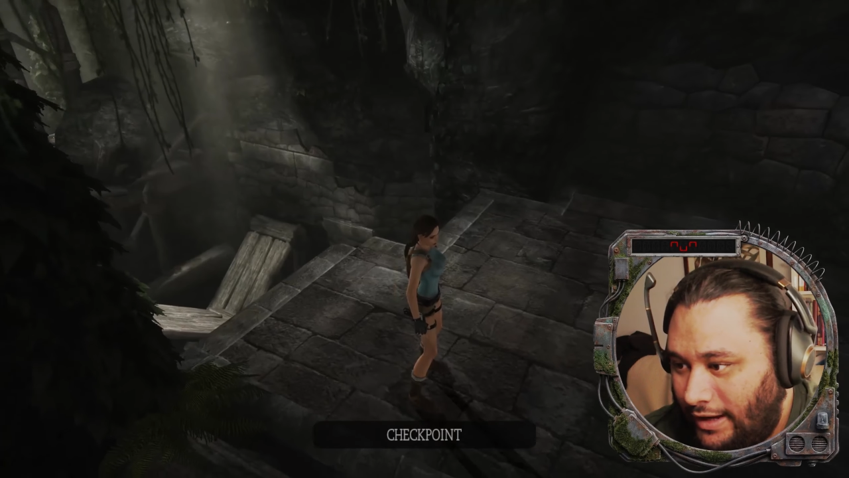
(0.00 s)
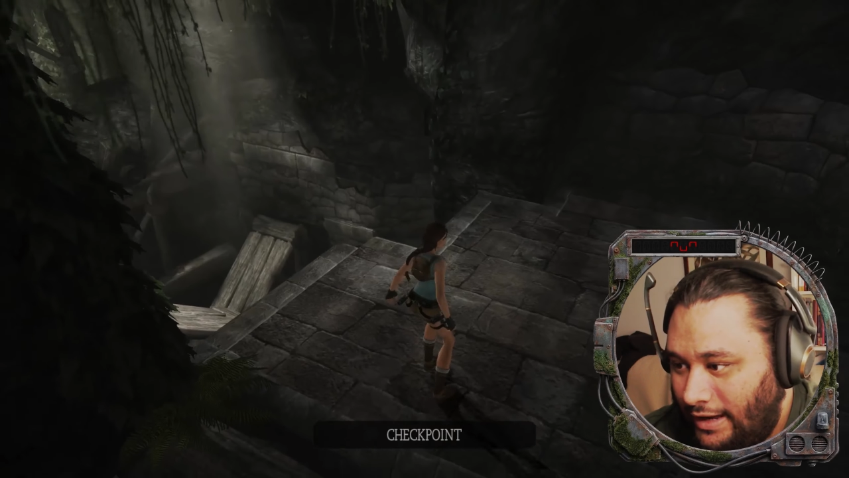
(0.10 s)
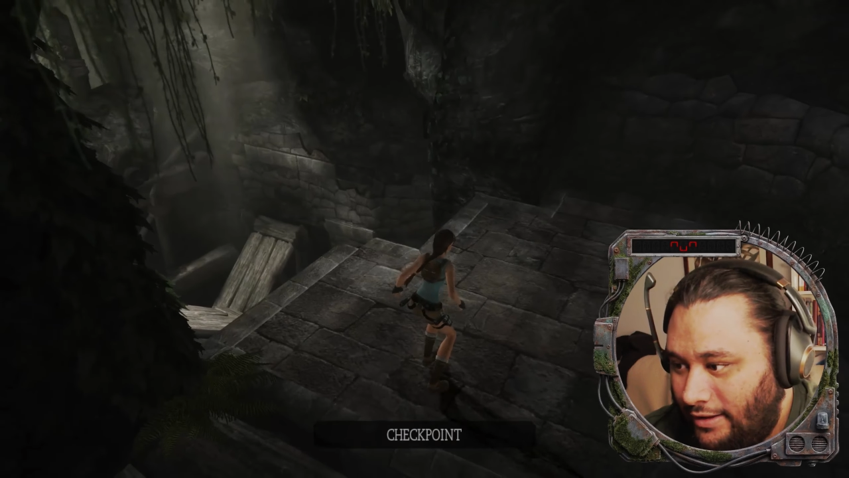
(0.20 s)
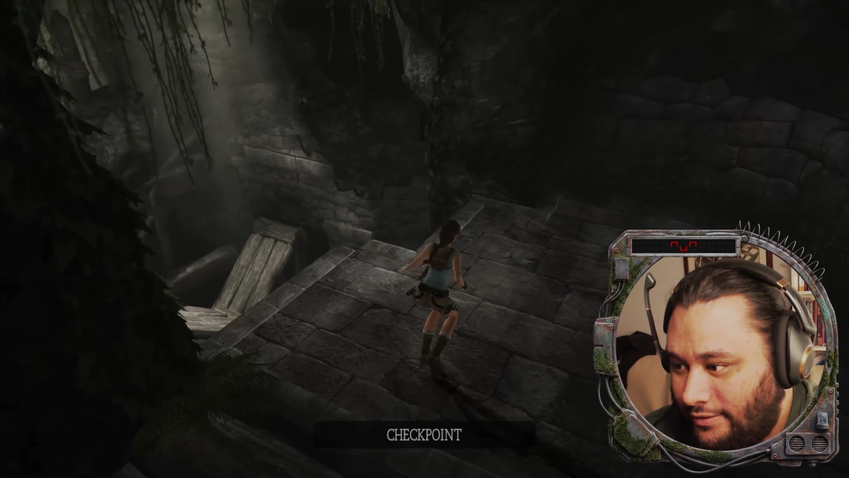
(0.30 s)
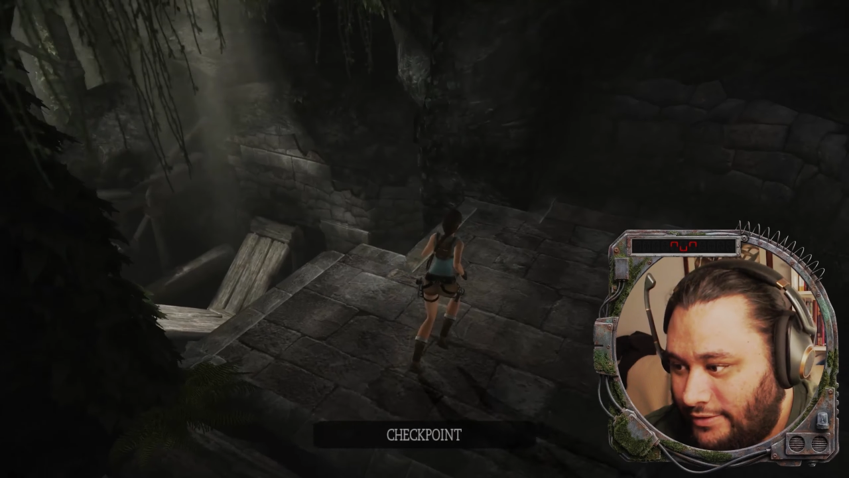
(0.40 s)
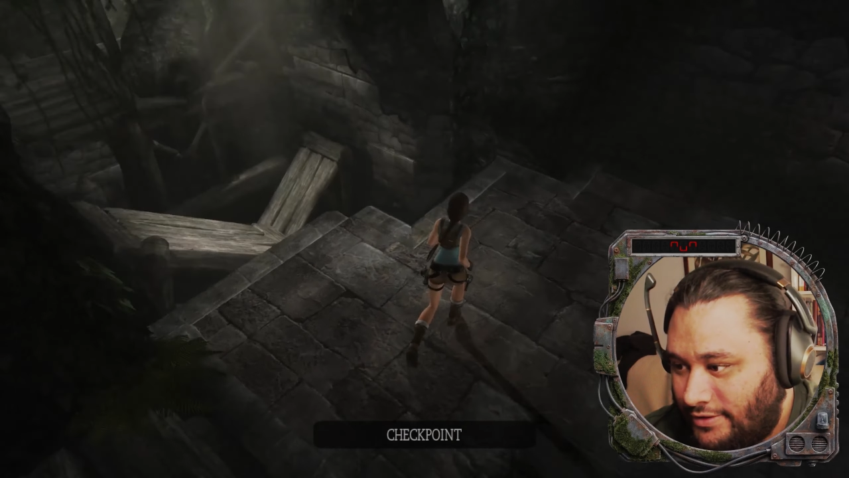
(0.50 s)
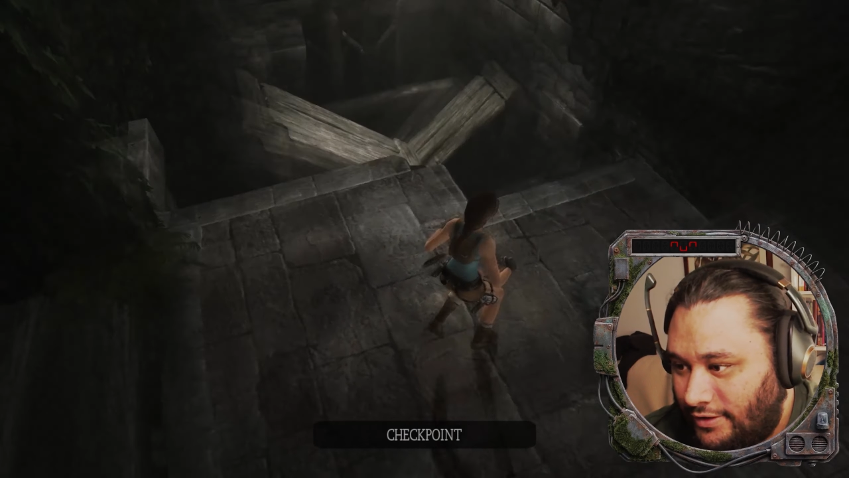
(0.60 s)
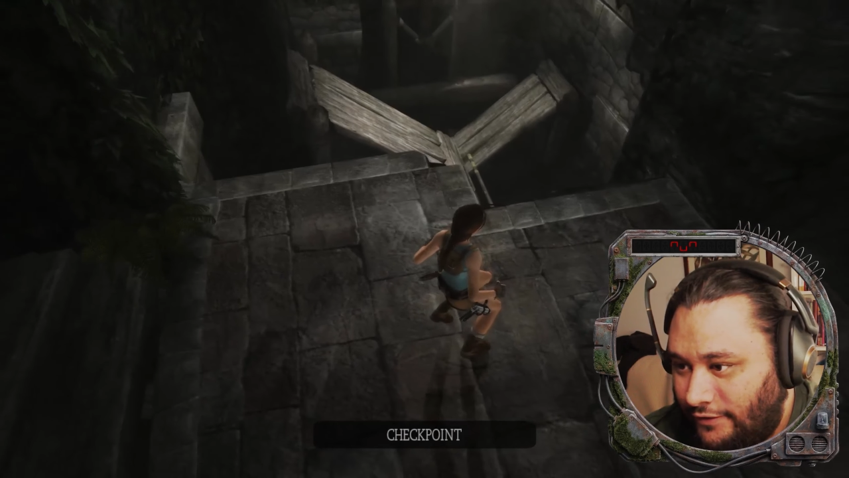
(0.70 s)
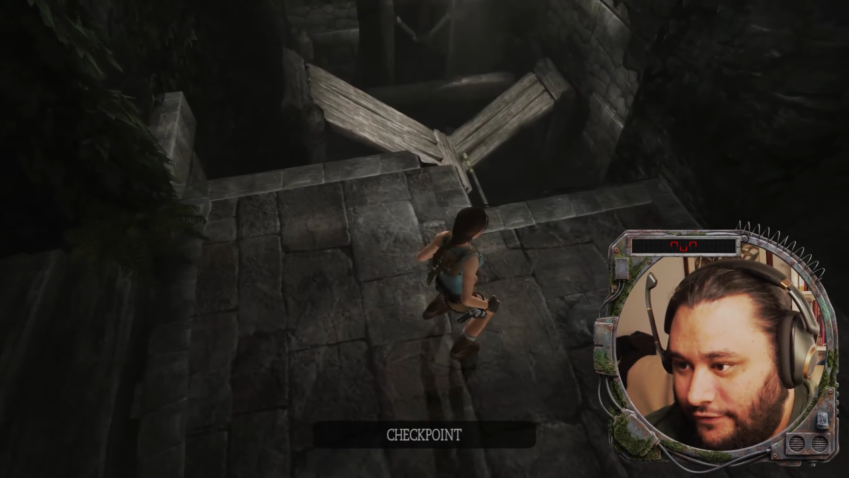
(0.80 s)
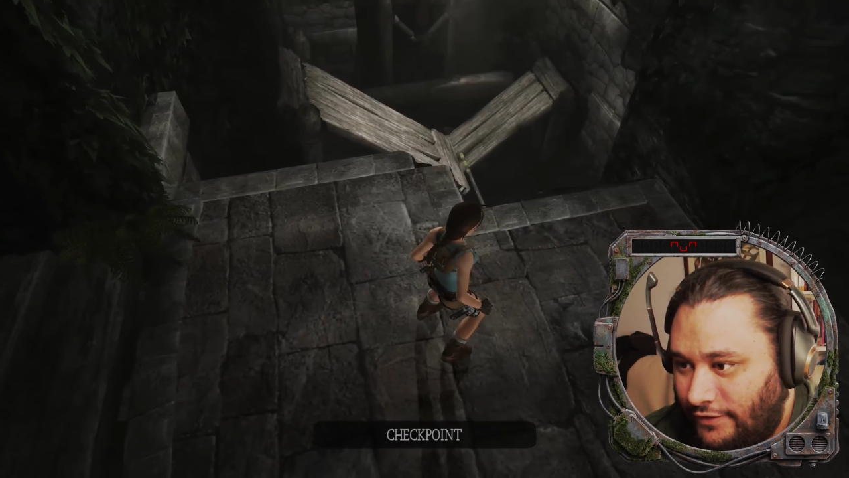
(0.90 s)
layout and
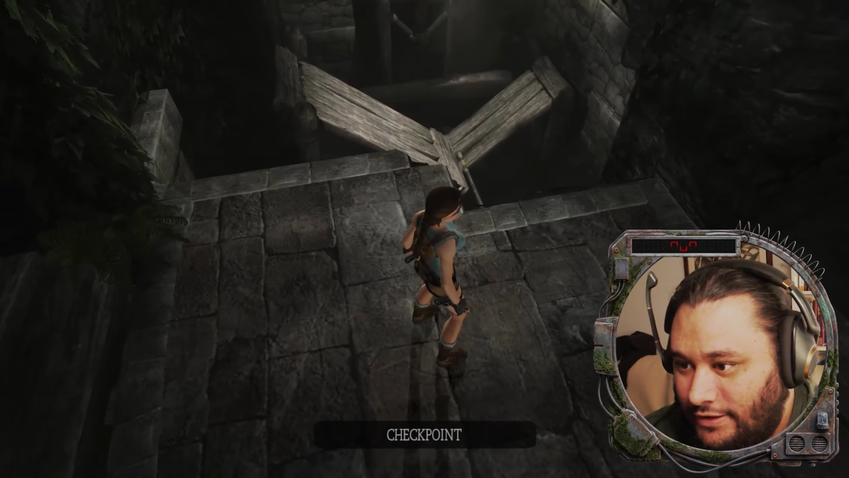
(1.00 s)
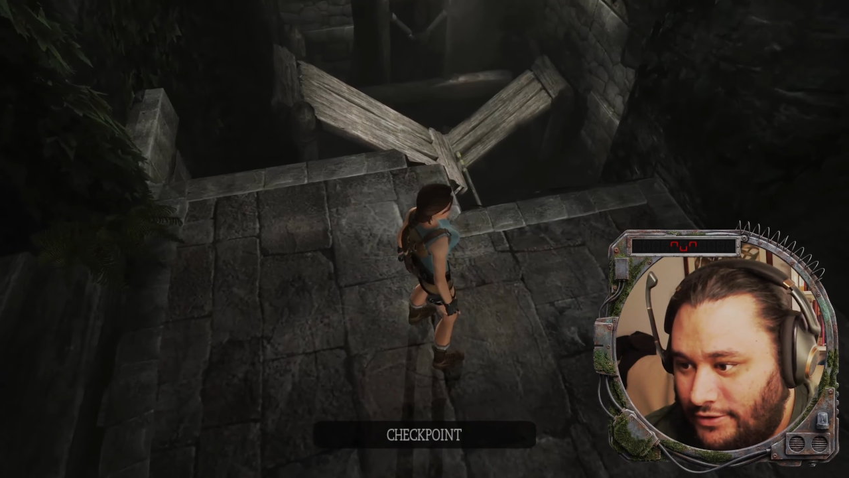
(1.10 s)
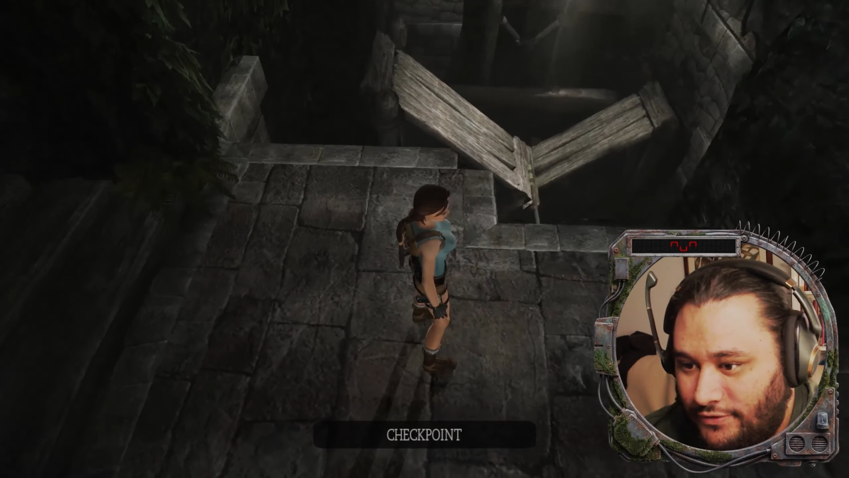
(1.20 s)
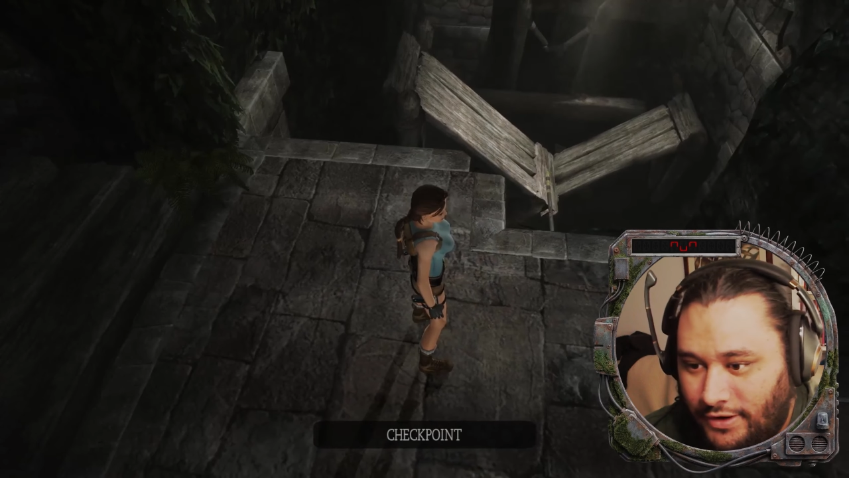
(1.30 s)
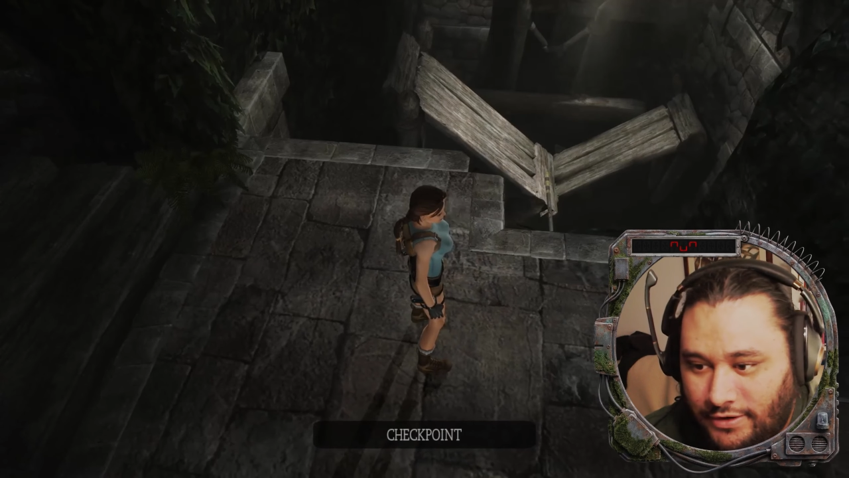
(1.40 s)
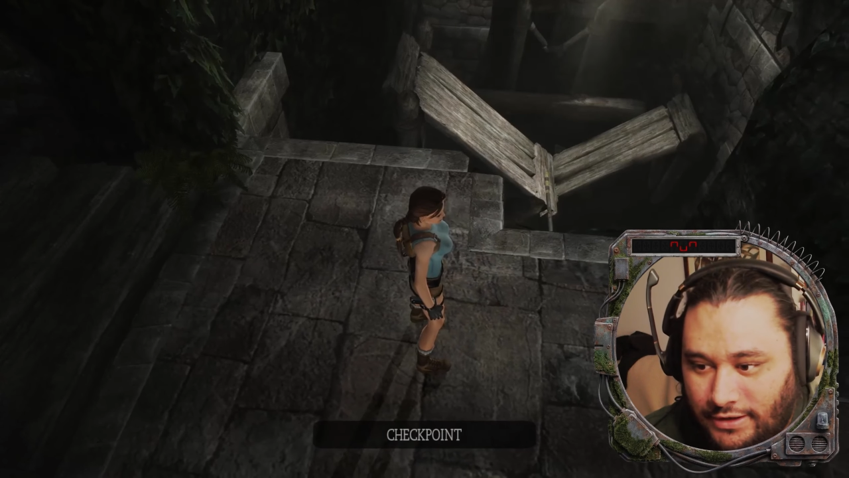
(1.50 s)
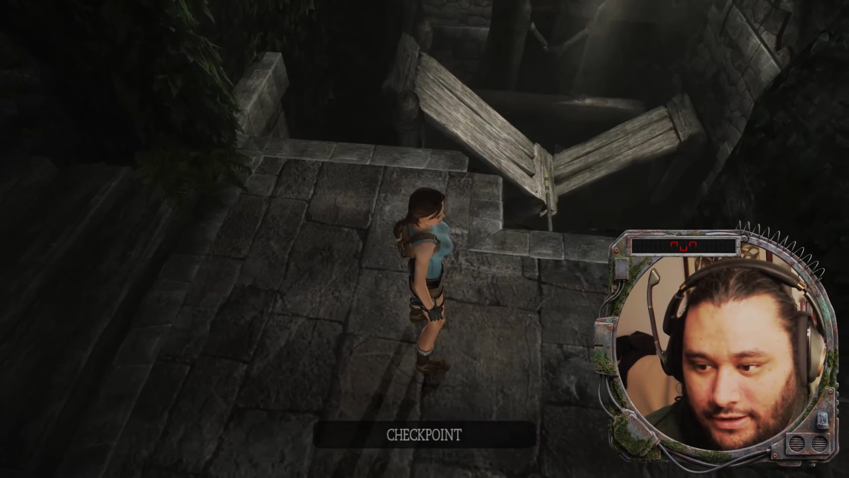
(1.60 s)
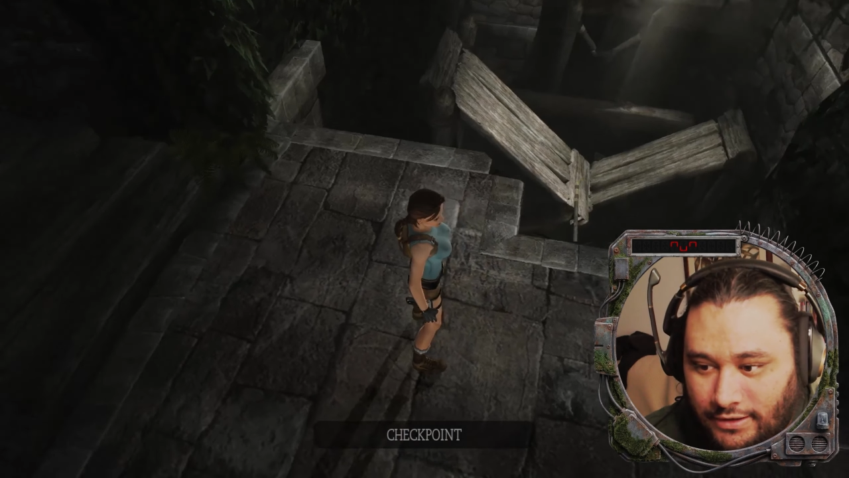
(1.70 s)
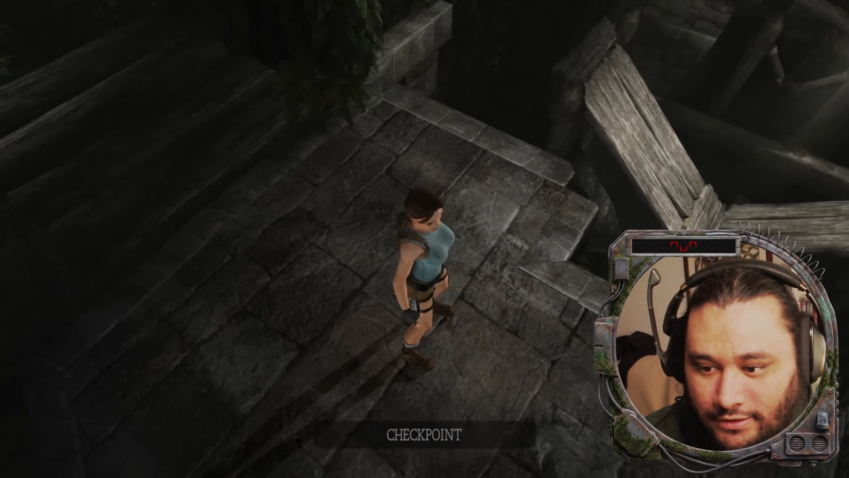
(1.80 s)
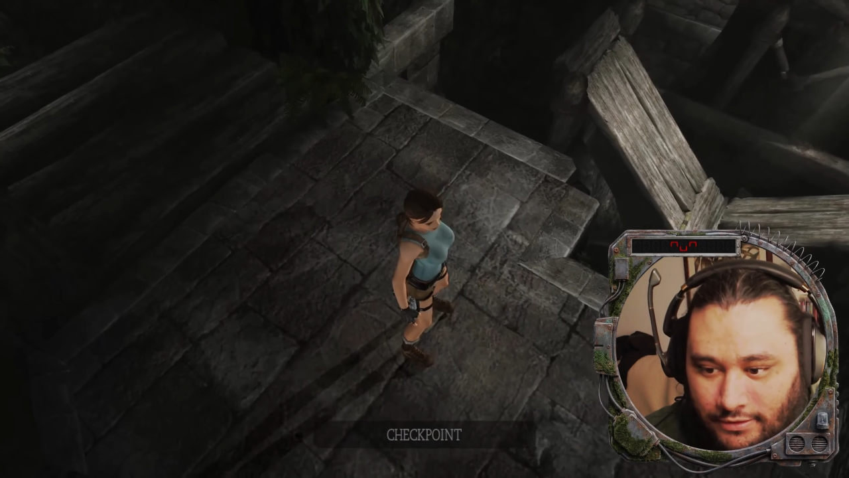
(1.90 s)
stuff is
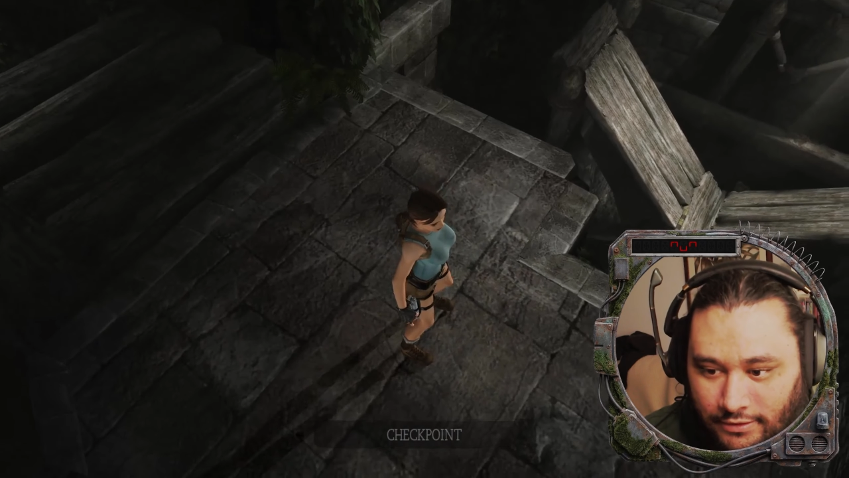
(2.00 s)
very